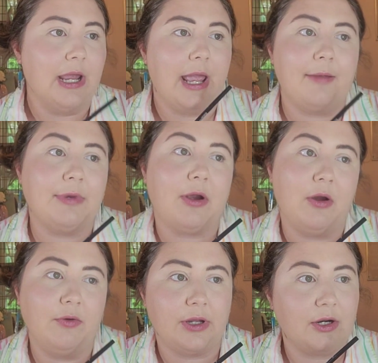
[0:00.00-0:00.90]
I'm like,
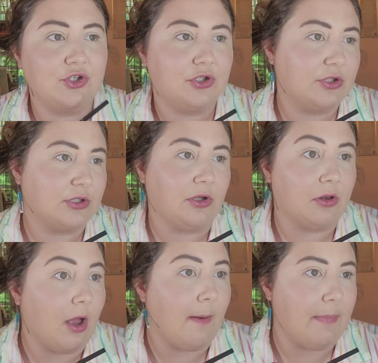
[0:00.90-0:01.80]
oh, that actually looks a
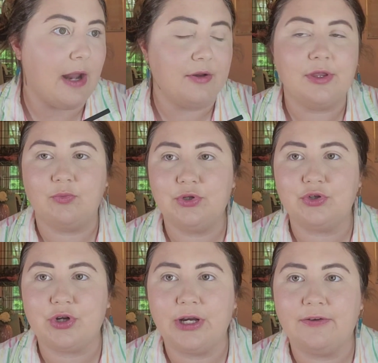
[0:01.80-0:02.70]
lot better than when you're
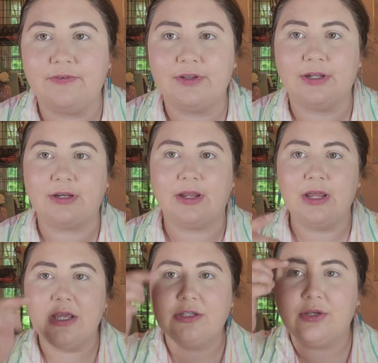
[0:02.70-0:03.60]
trying to fill it in.
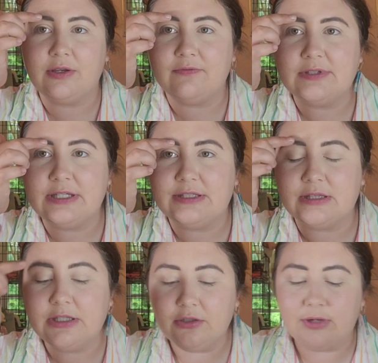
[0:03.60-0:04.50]
So you can see it's a
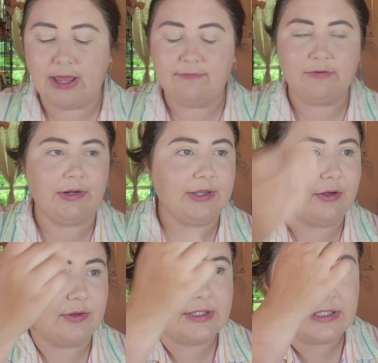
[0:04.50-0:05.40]
little heavy right there
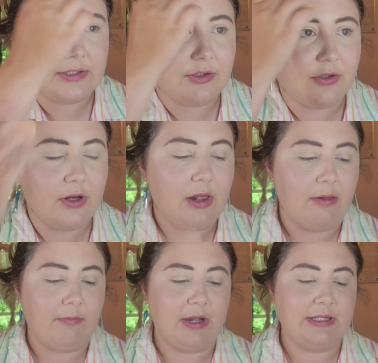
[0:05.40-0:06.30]
in the center,
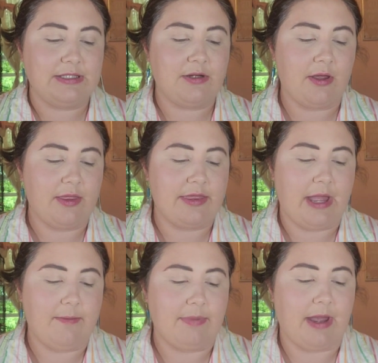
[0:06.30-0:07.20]
but it's not
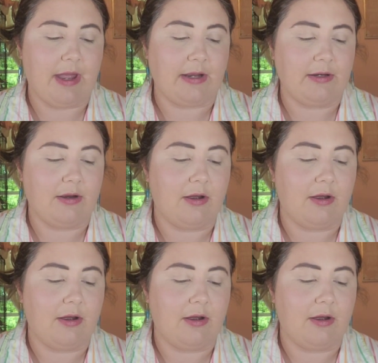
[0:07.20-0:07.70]
that bad.